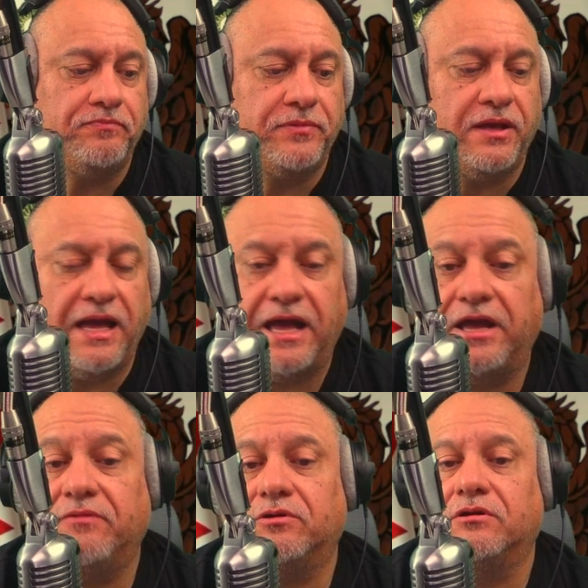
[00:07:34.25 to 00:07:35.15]

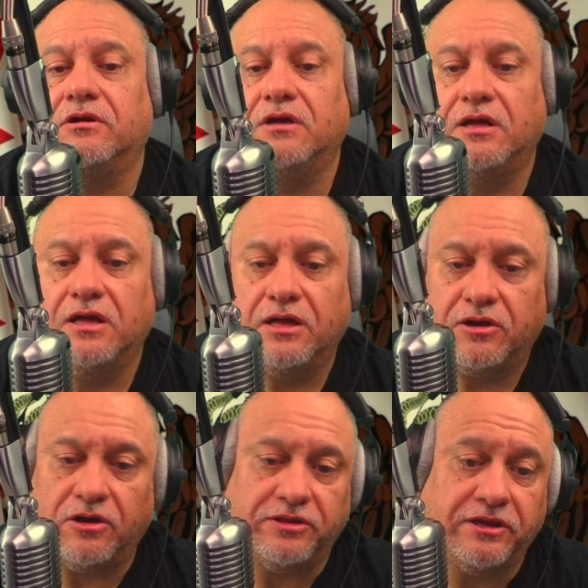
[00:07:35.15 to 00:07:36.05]
However,
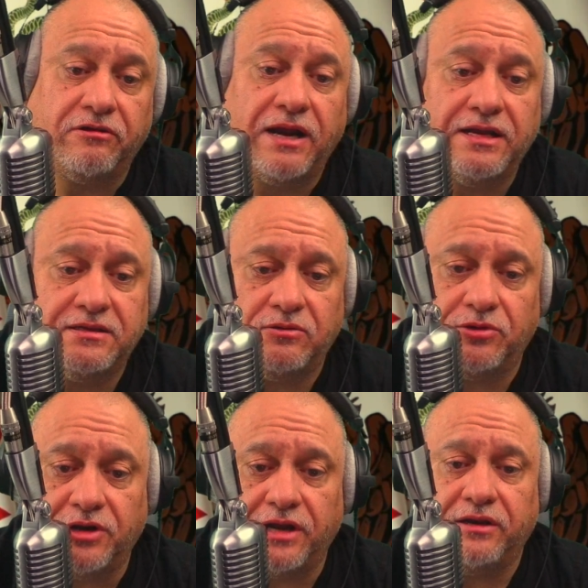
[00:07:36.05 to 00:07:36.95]
containerized or
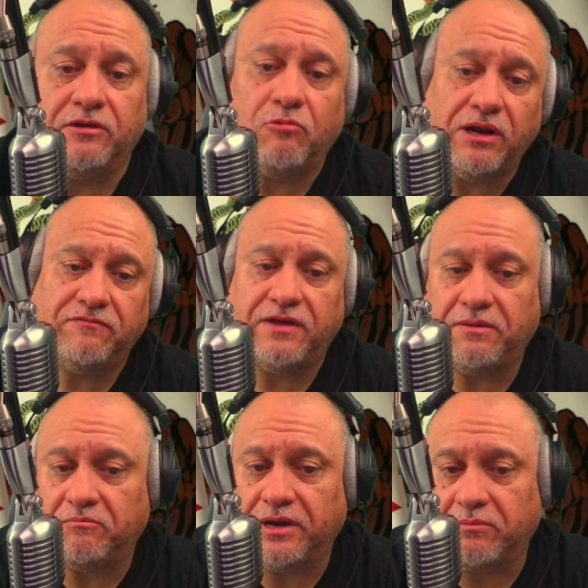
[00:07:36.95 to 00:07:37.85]
not qualifying
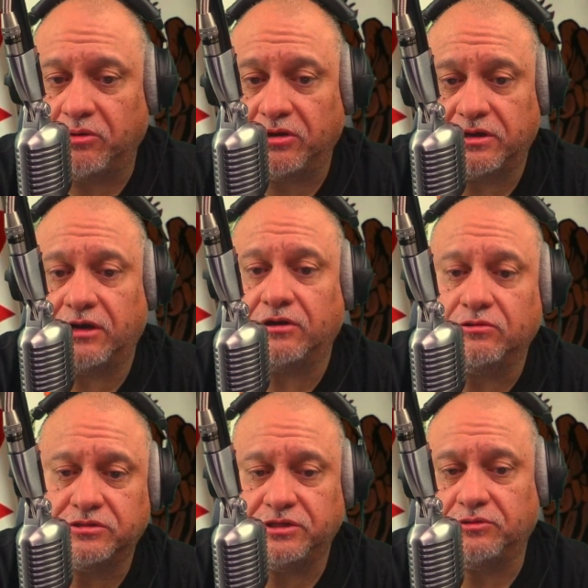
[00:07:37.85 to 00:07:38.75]
break bulk cargo
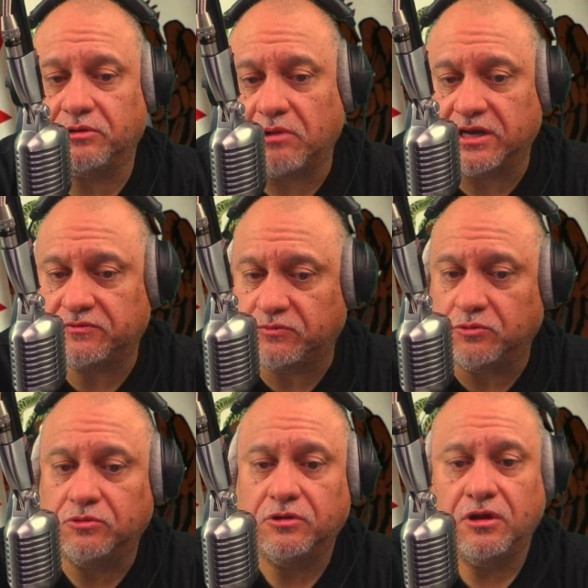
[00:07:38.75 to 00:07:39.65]
still requires
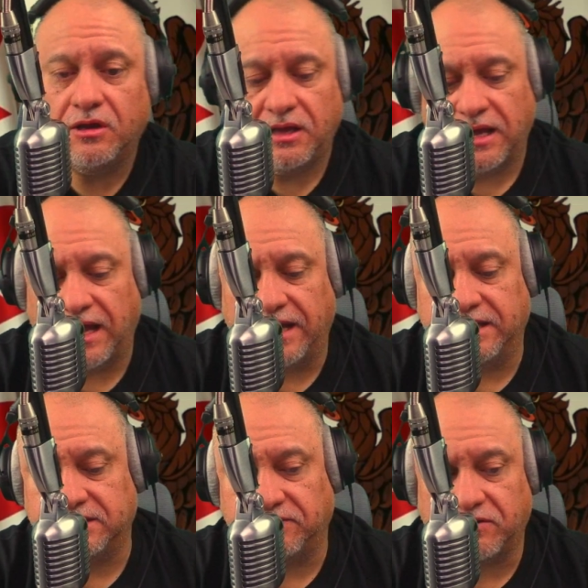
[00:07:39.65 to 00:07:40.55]
full
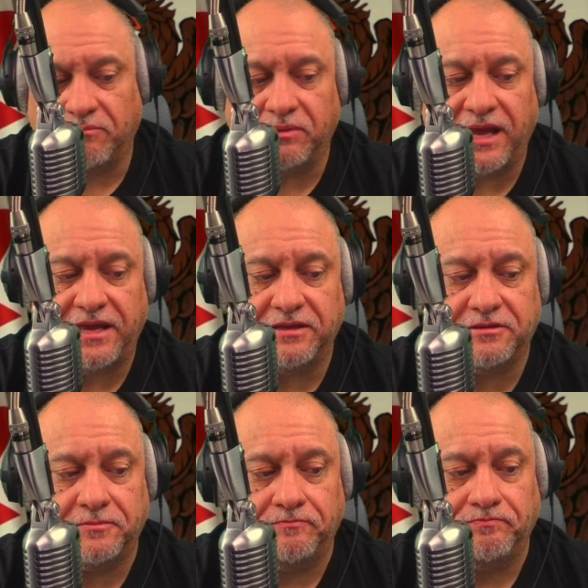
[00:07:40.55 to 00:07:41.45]
ISF compliance.
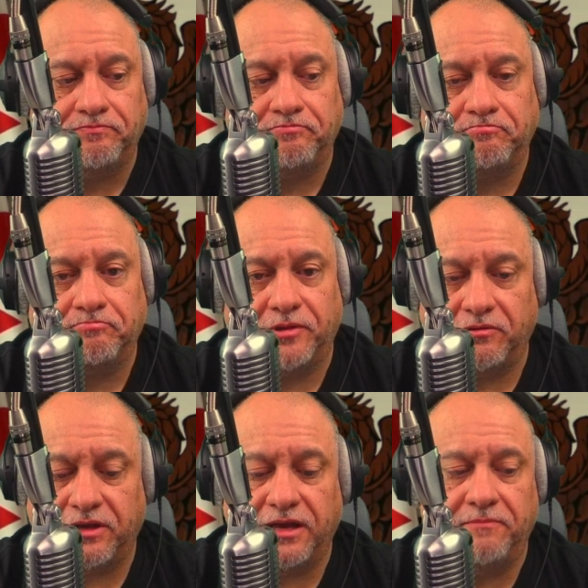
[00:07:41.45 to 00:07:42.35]

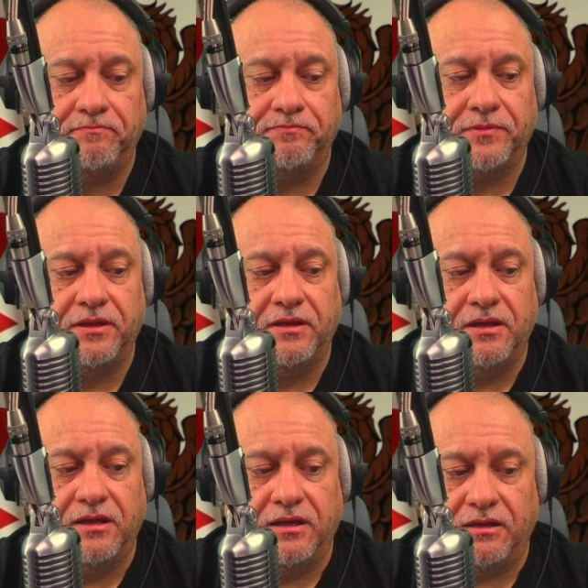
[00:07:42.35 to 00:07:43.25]
Okay,
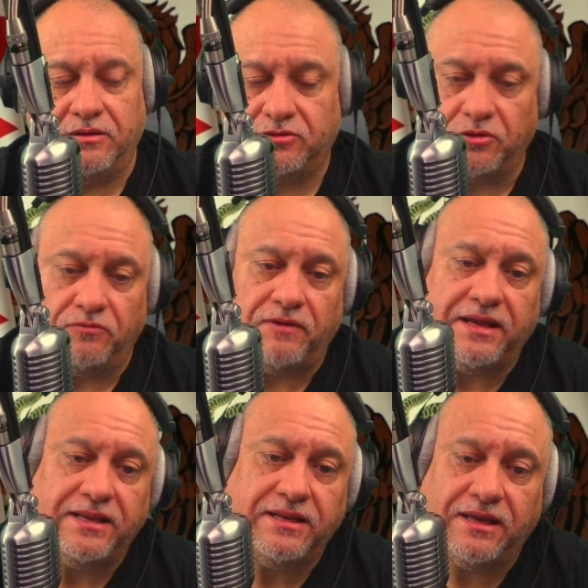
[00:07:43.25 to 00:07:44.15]
so
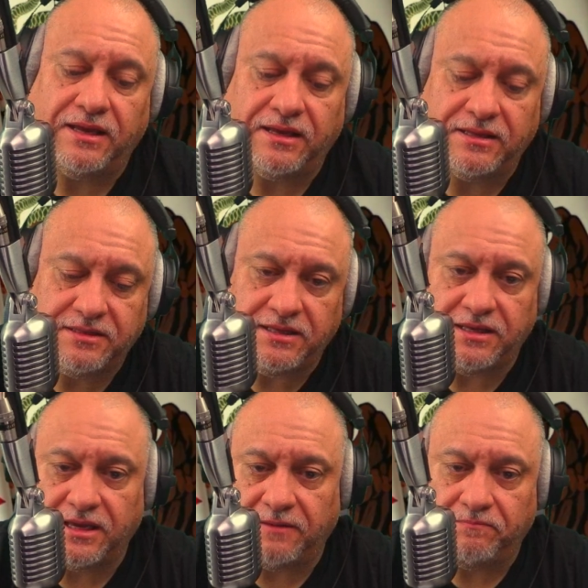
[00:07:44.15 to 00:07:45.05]
filing
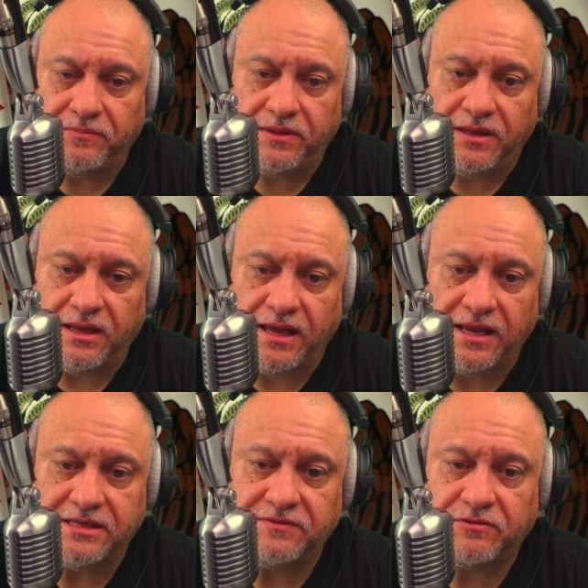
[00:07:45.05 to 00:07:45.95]
the
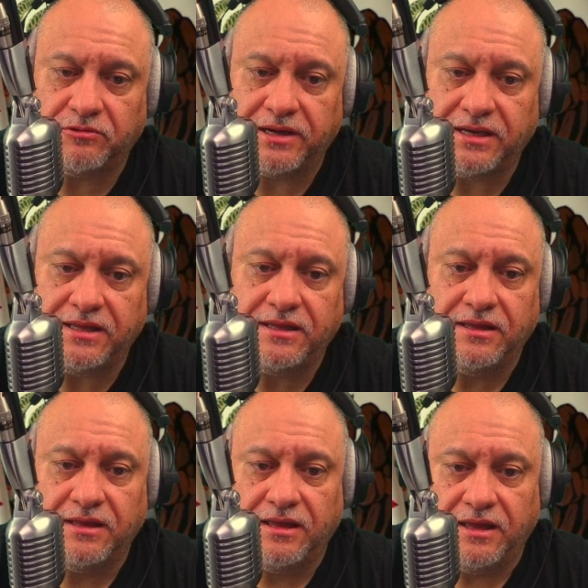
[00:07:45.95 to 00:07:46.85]
ISF correctly
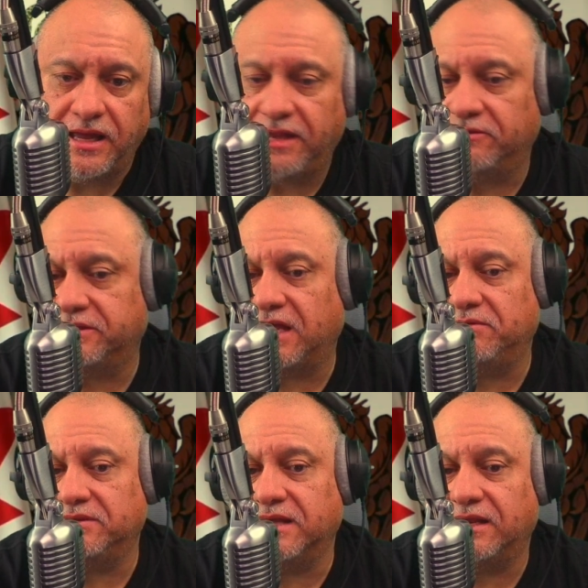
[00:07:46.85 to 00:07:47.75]
and on time
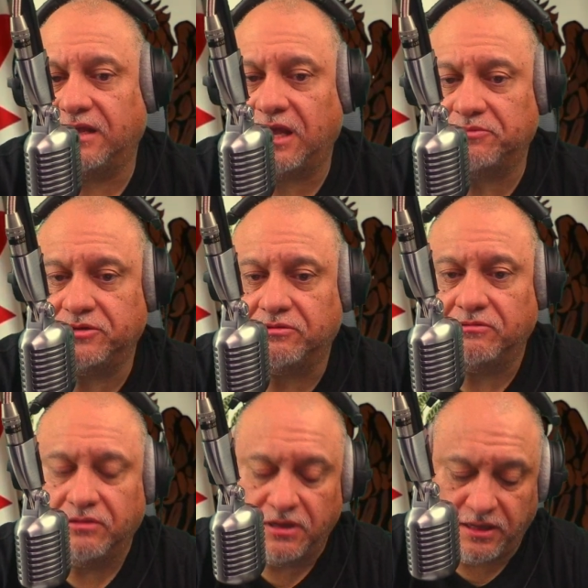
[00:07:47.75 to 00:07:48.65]
is not optional.
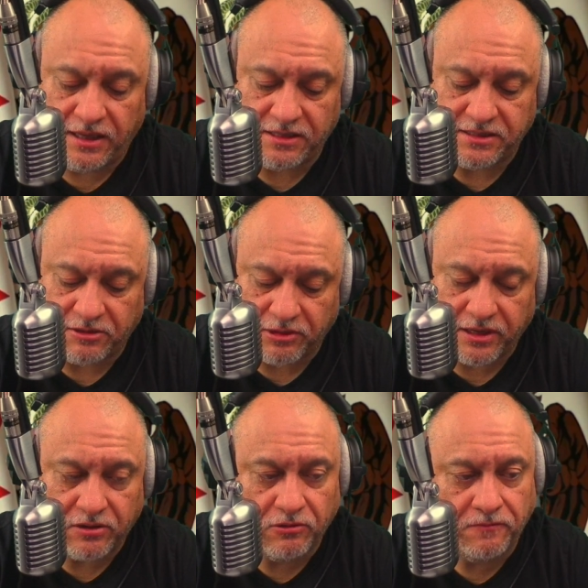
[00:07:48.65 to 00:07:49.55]
It's a
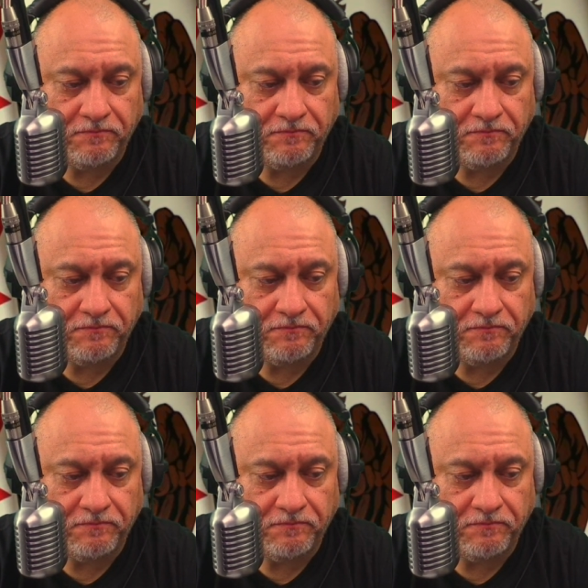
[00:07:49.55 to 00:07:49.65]
critical